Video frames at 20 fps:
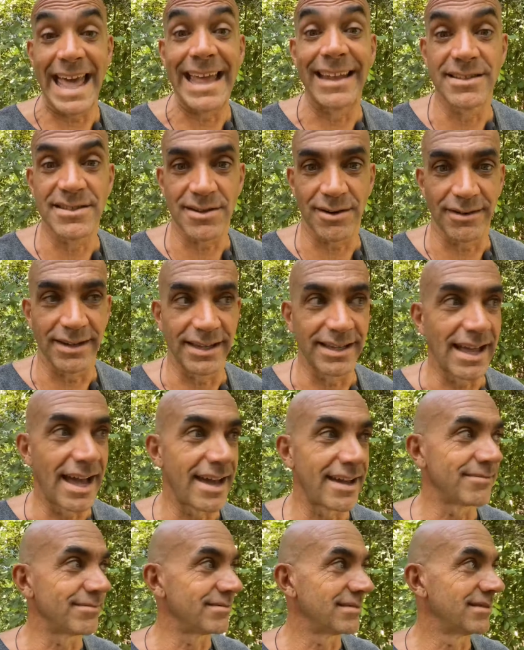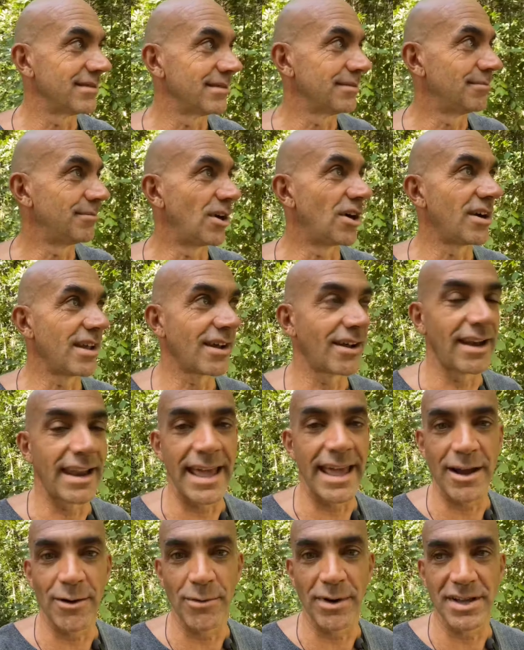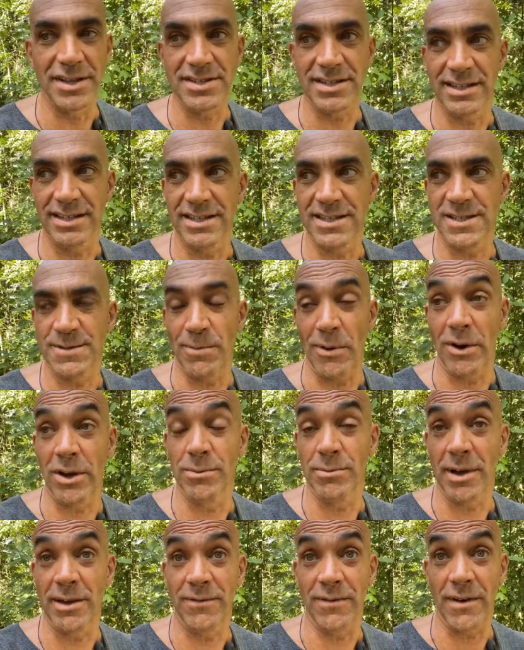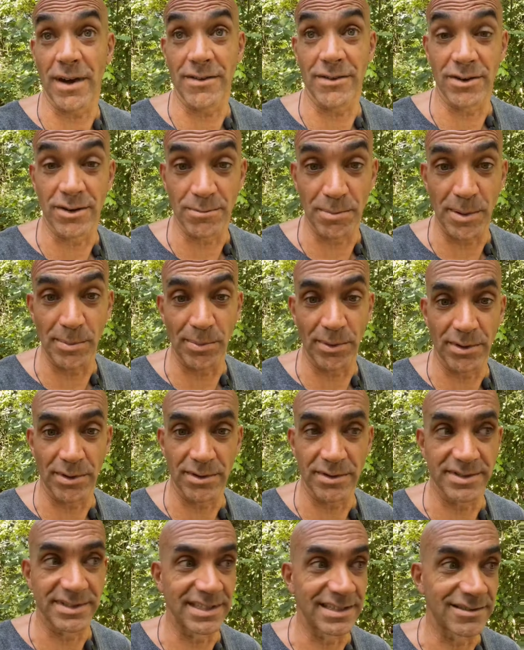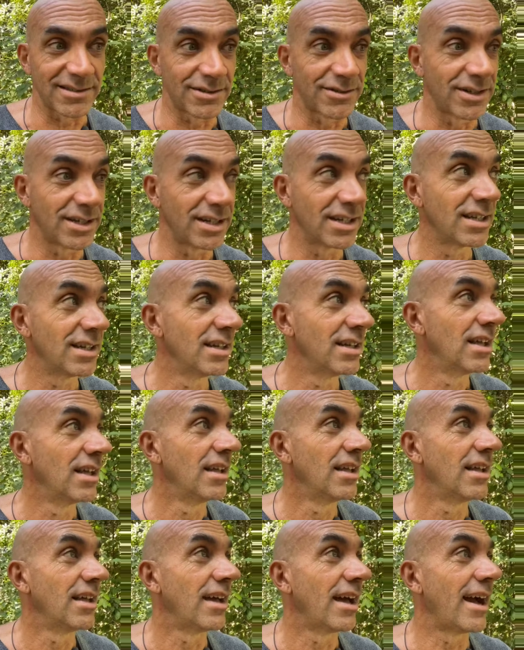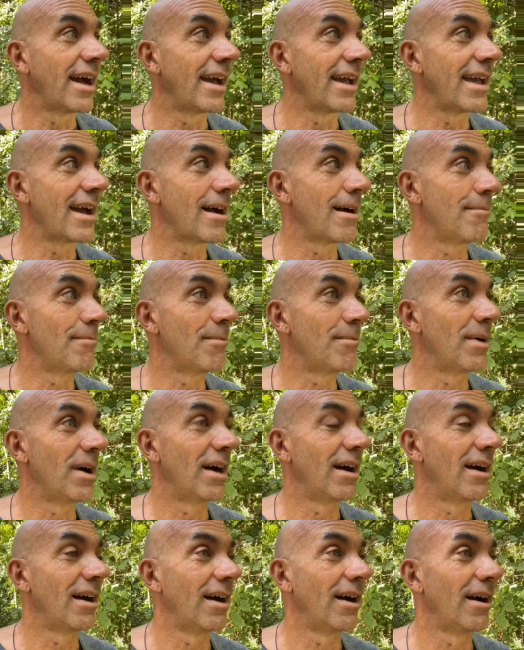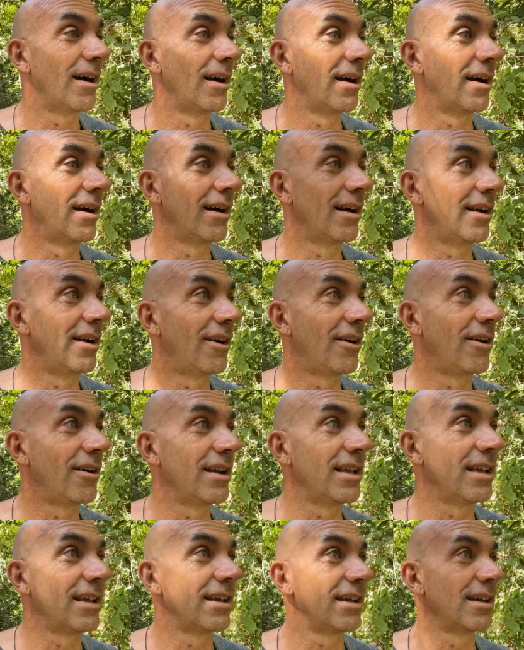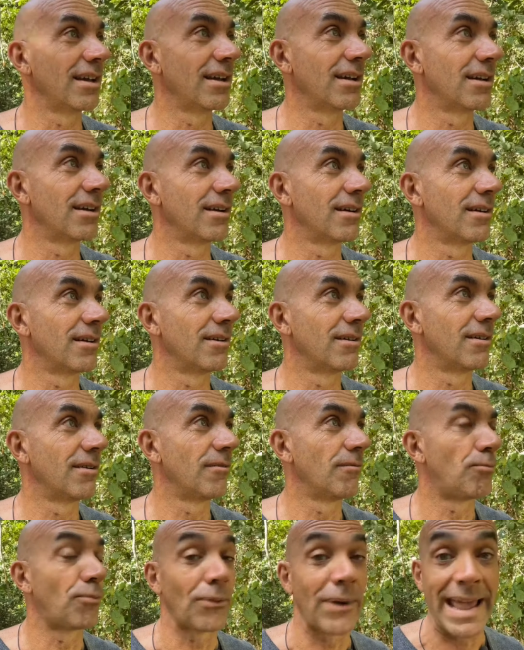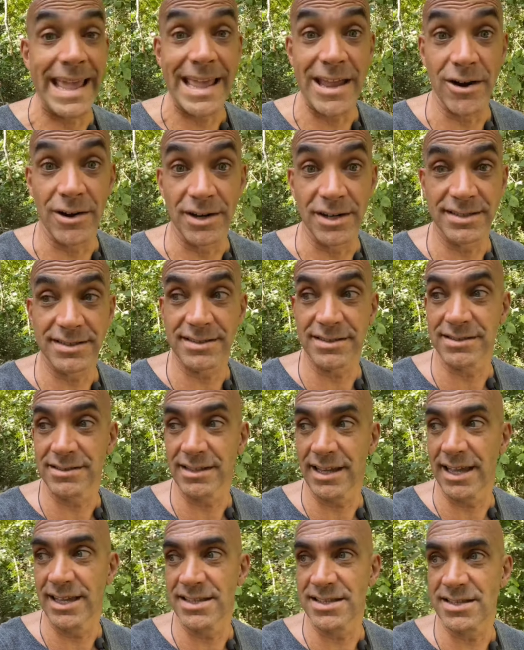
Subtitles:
sorry. I'm learning a language that is spoken by 500 people or 600. I am learning prayers and